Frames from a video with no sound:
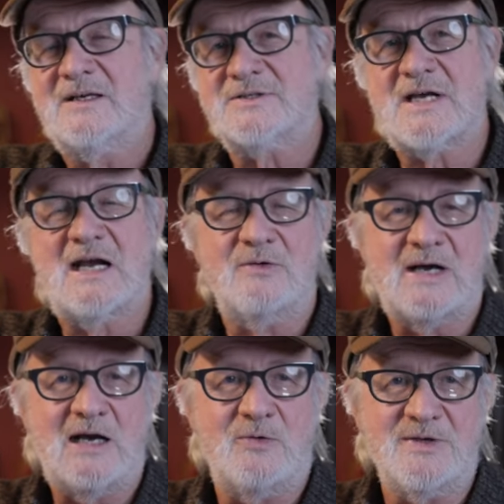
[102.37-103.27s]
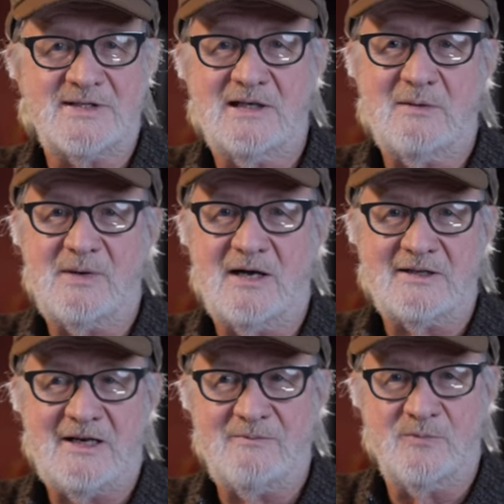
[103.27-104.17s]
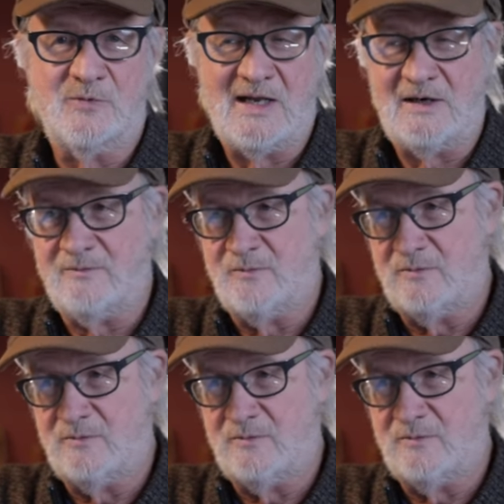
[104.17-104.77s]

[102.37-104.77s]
Because I, I always think about that when I